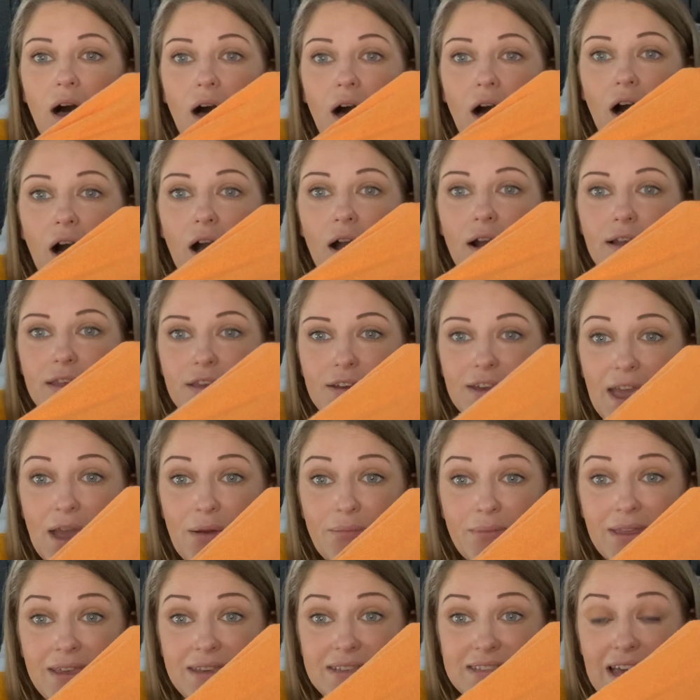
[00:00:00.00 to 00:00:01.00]
are, you can't
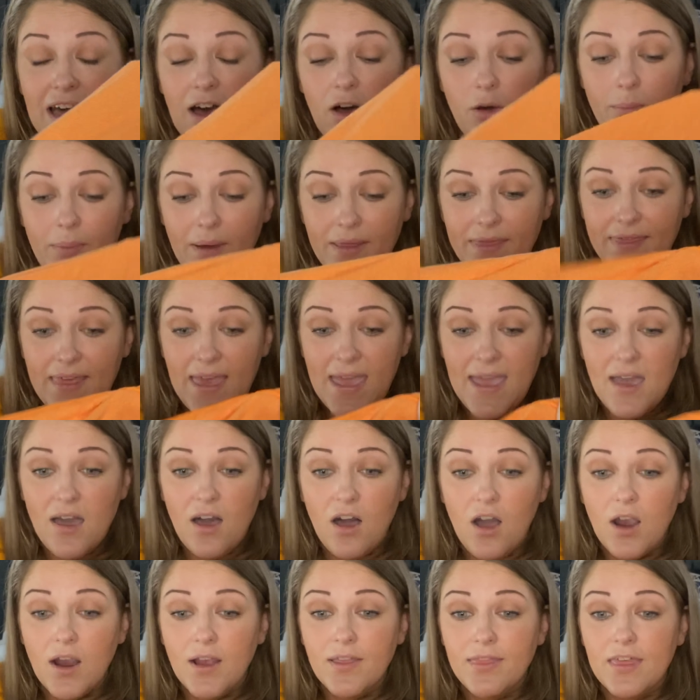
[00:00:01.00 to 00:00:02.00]
really tell, but they
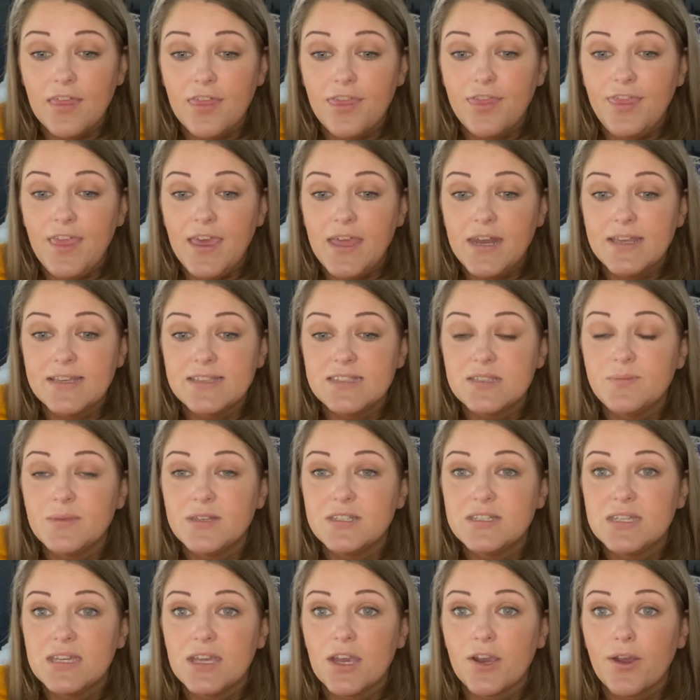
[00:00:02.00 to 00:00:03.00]
are the thinnest
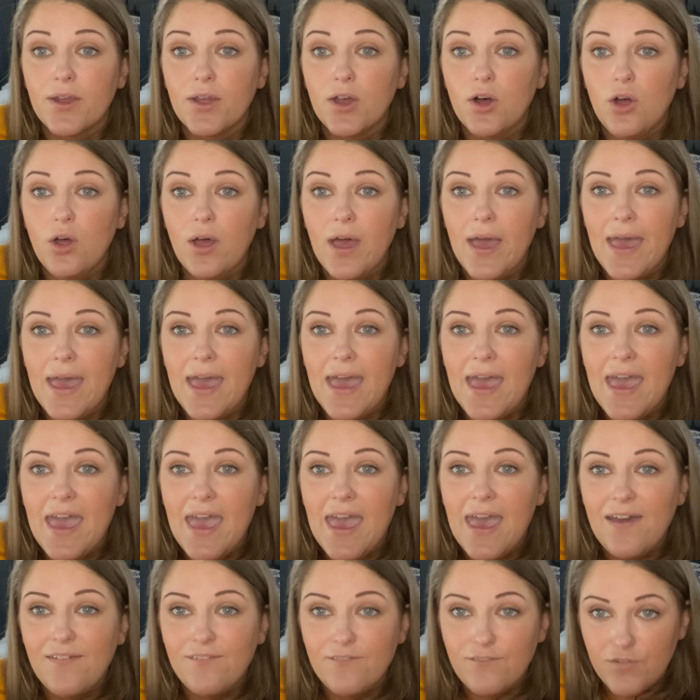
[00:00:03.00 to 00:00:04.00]
material
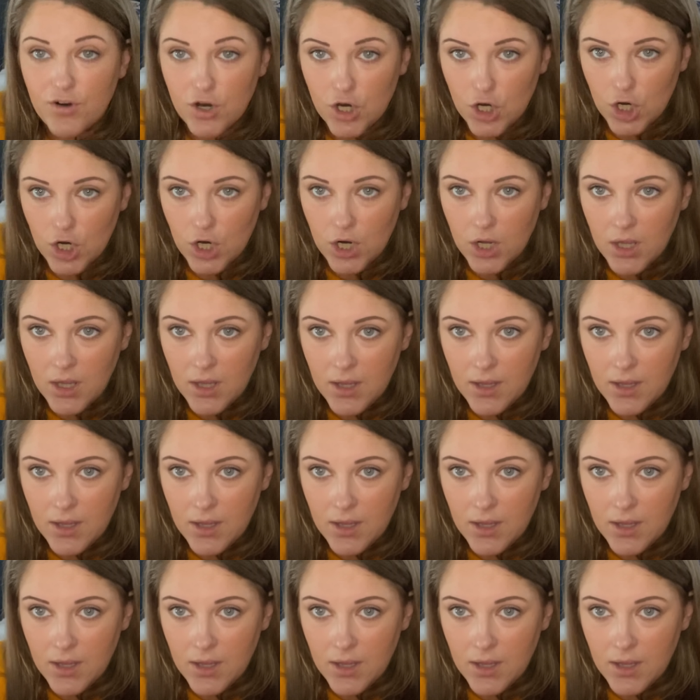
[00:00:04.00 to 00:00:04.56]
ever.